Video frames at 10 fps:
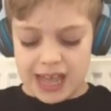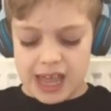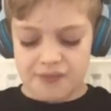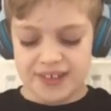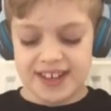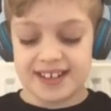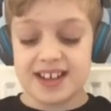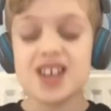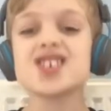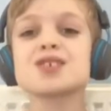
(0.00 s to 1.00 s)
If you did,
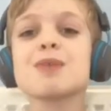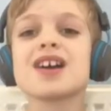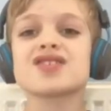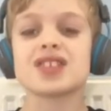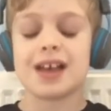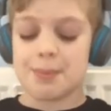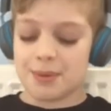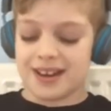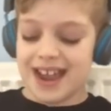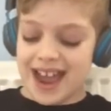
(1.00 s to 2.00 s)
smash like
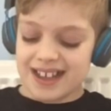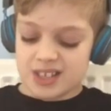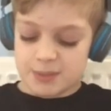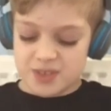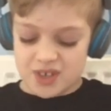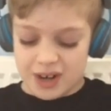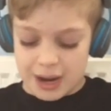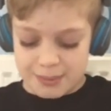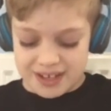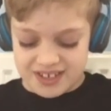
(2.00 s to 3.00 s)
button and
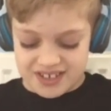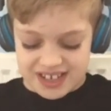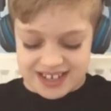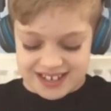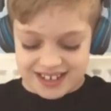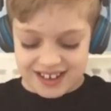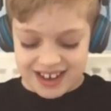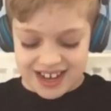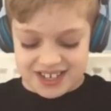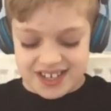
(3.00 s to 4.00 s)
subscribe, and I'll see you
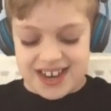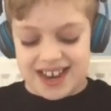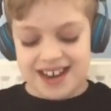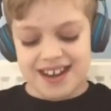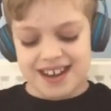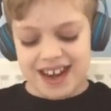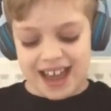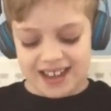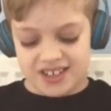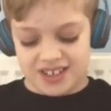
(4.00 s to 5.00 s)
guys
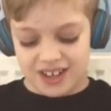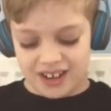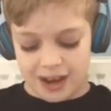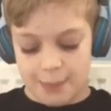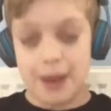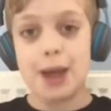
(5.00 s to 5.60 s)
next time.